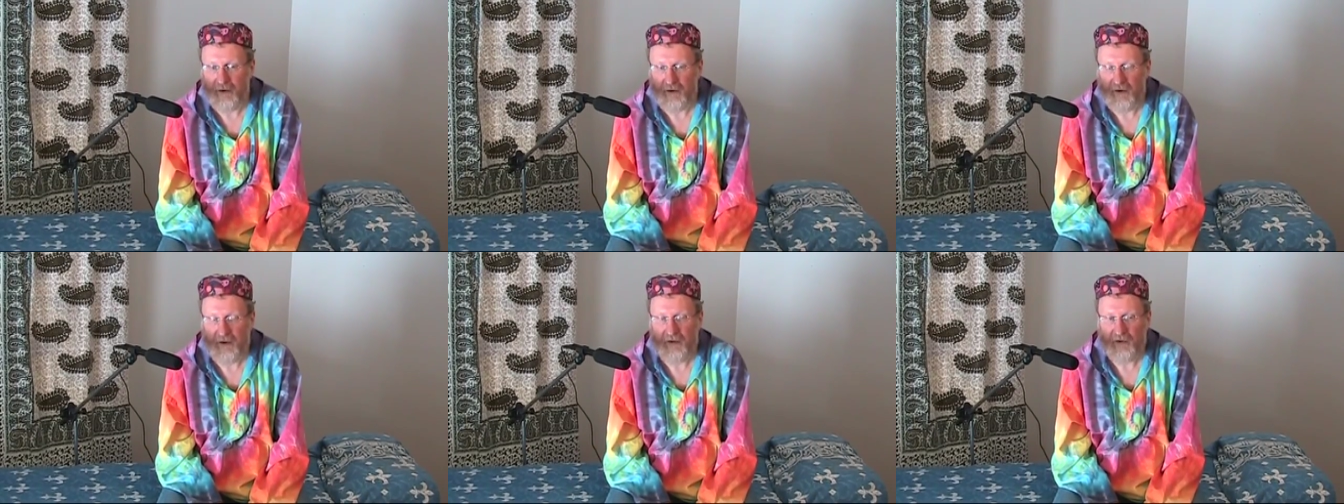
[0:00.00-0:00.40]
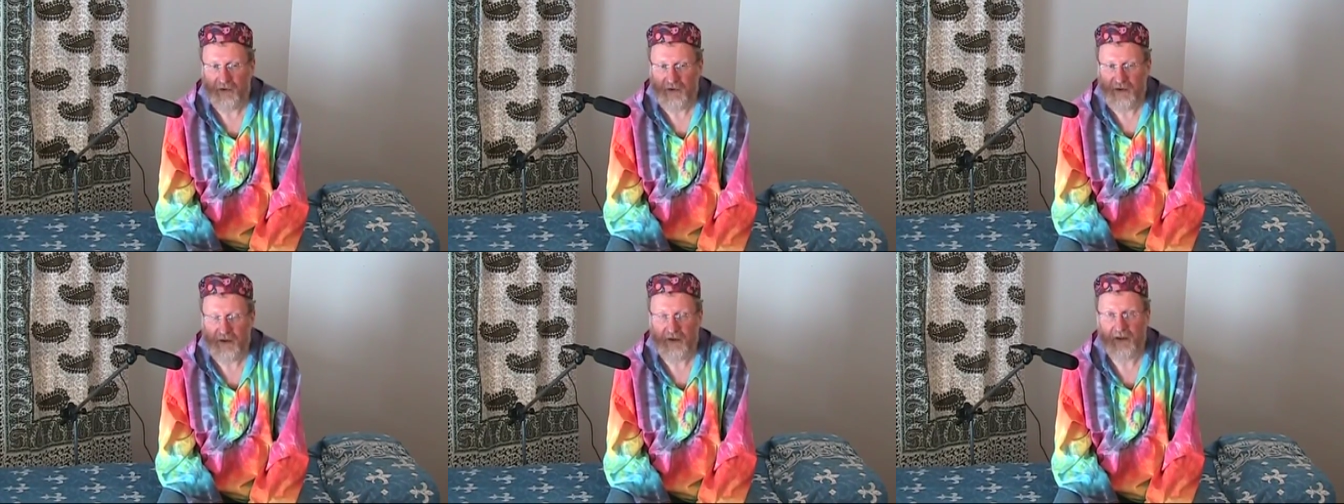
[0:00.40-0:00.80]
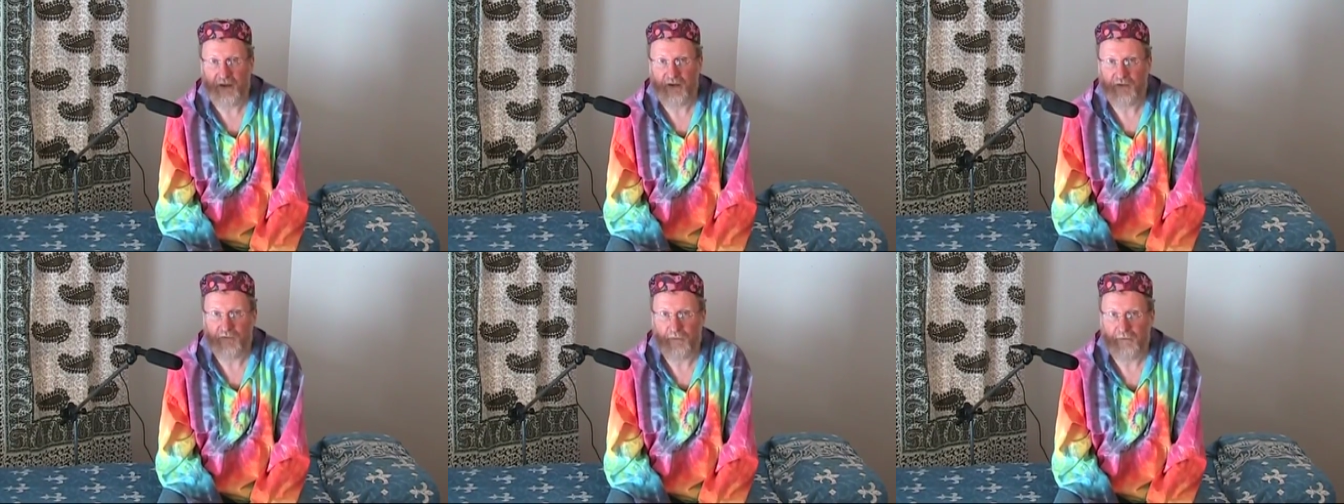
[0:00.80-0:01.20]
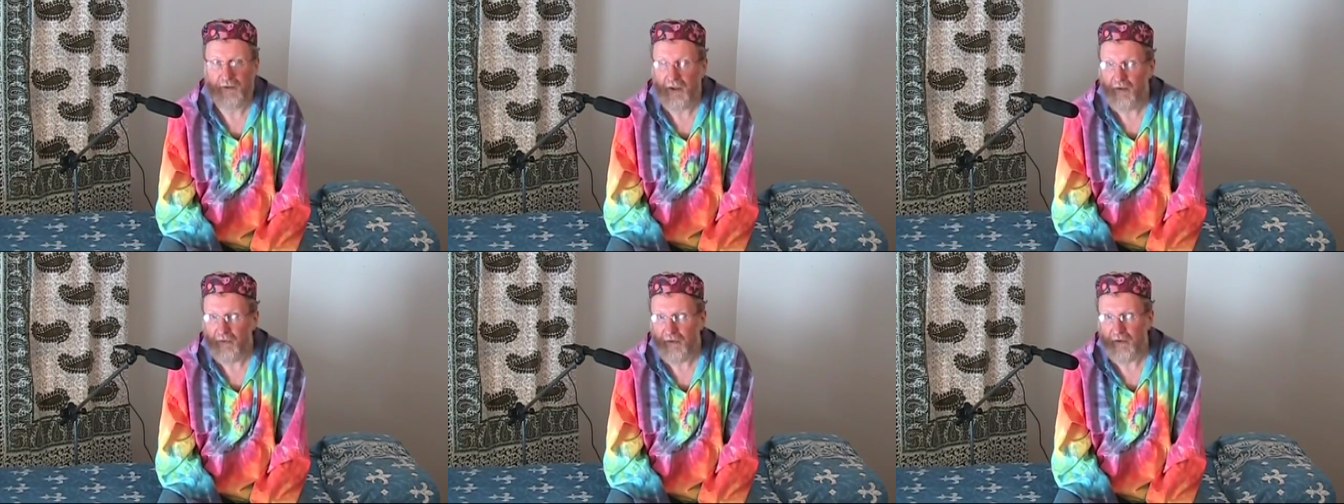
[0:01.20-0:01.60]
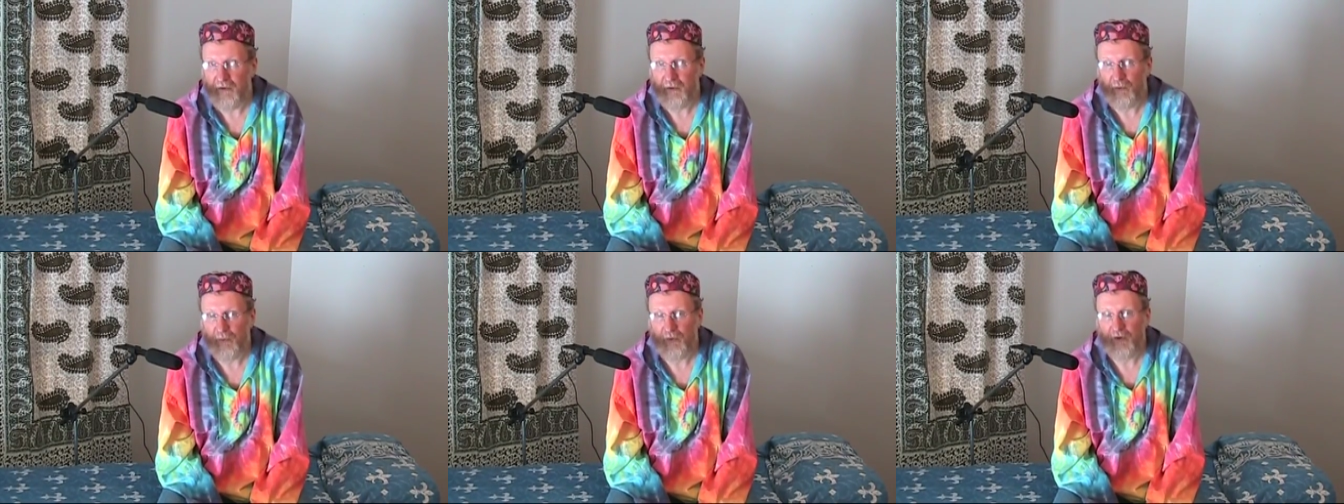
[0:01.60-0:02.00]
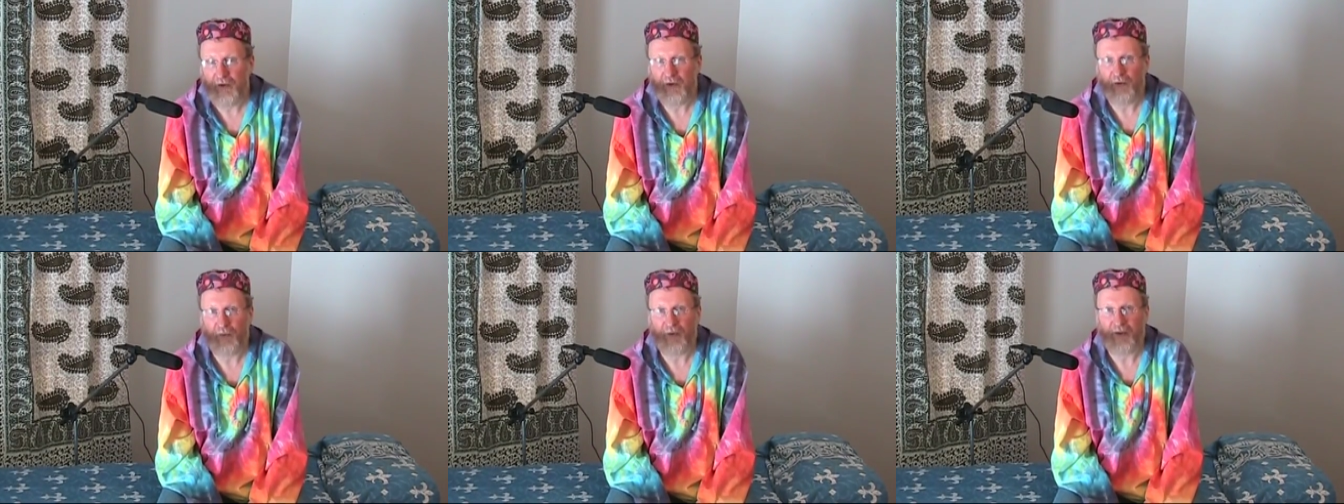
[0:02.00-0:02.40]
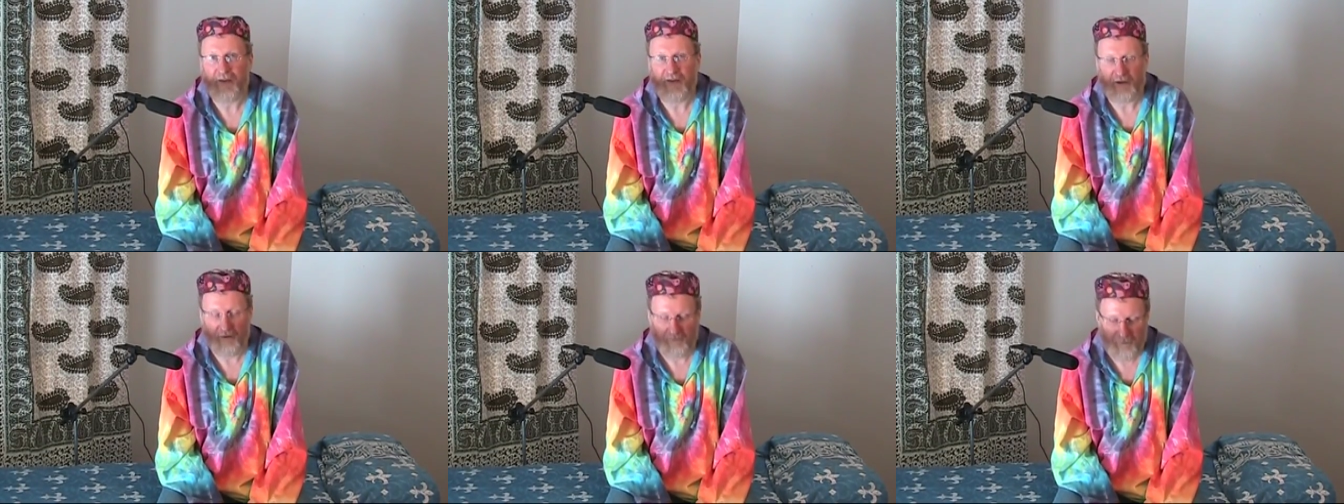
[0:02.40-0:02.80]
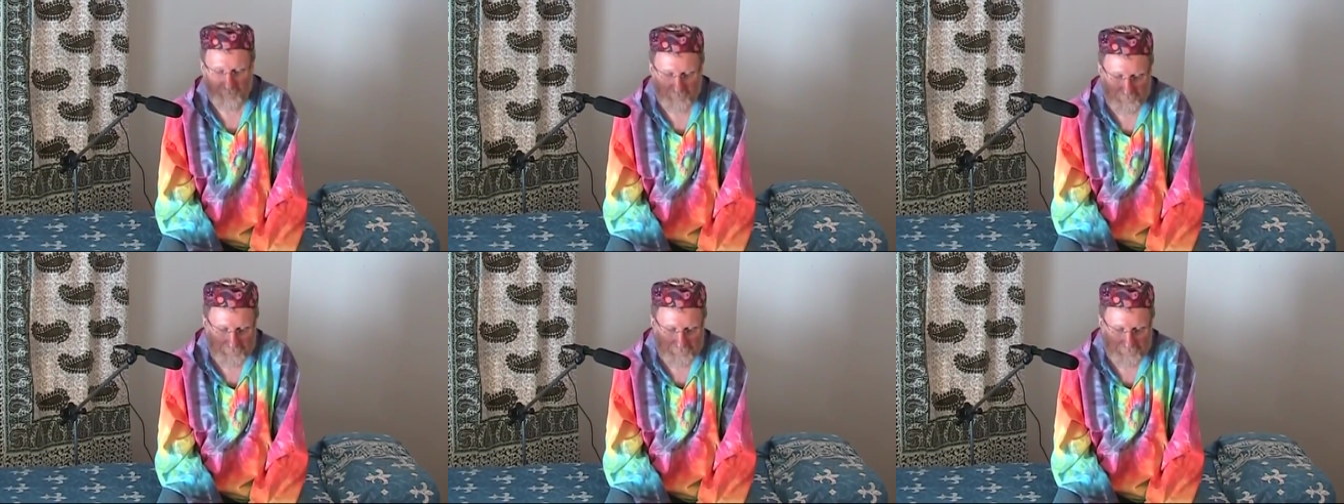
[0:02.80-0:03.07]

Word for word: in thirteen years from now, in twenty twenty-seven.